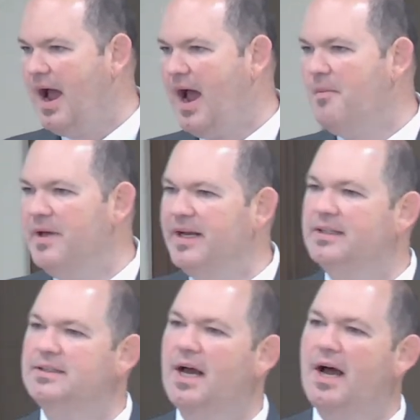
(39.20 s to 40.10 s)
How
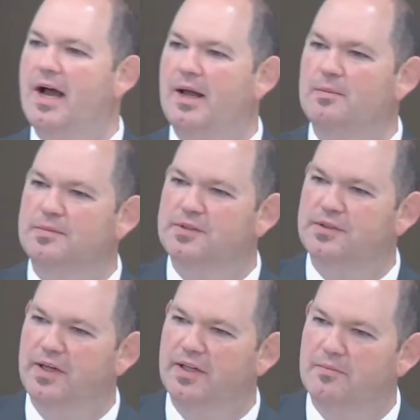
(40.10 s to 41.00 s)
many
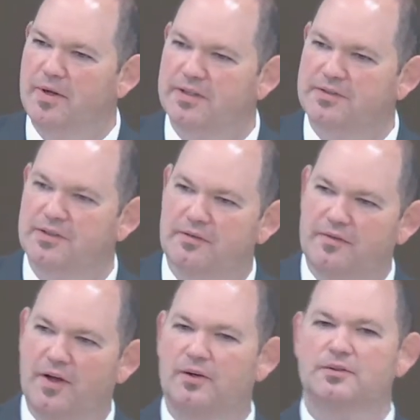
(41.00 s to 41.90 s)
times in the midst
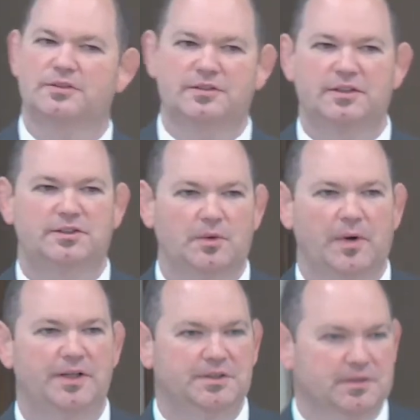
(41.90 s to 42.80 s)
of those
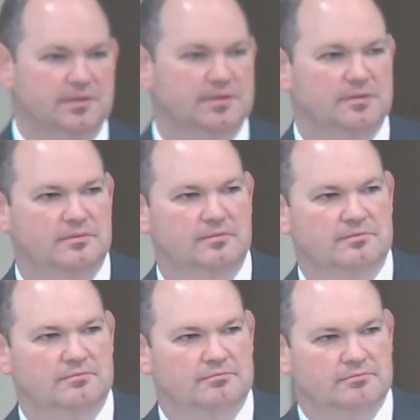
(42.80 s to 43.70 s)
situations,
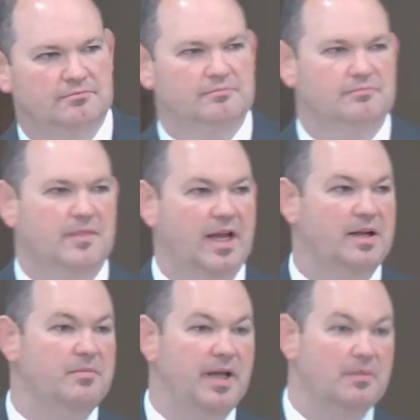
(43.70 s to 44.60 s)
they
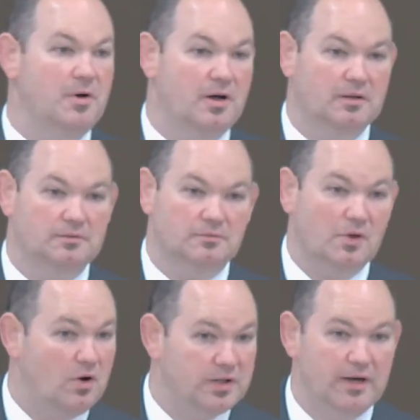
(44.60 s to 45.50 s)
can be among
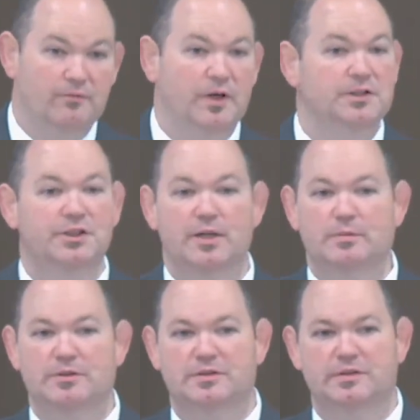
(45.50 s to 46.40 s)
long-time
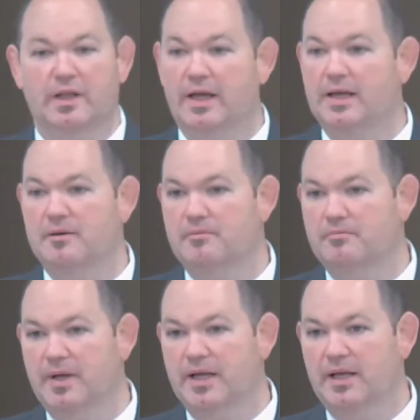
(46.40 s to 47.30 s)
friendships, they can
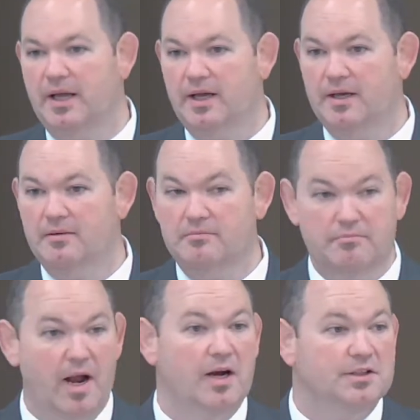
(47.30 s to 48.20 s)
be
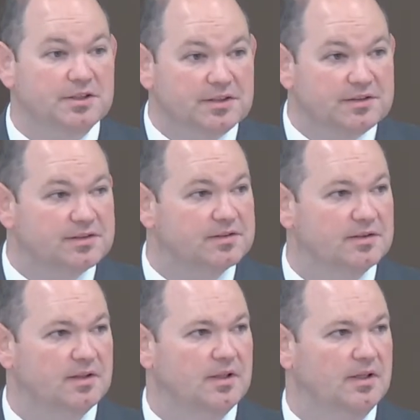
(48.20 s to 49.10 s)
in marriages,
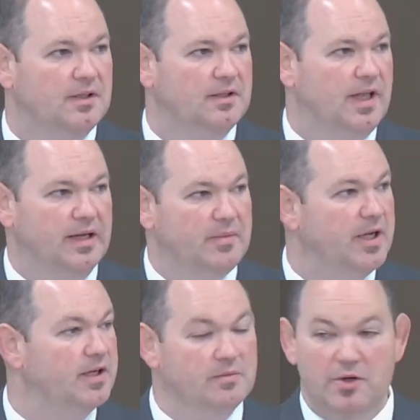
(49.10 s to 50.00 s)
they can
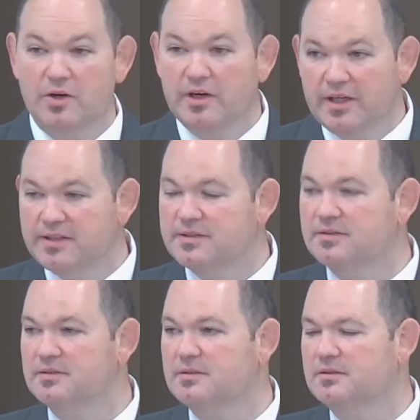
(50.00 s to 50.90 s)
be in communities.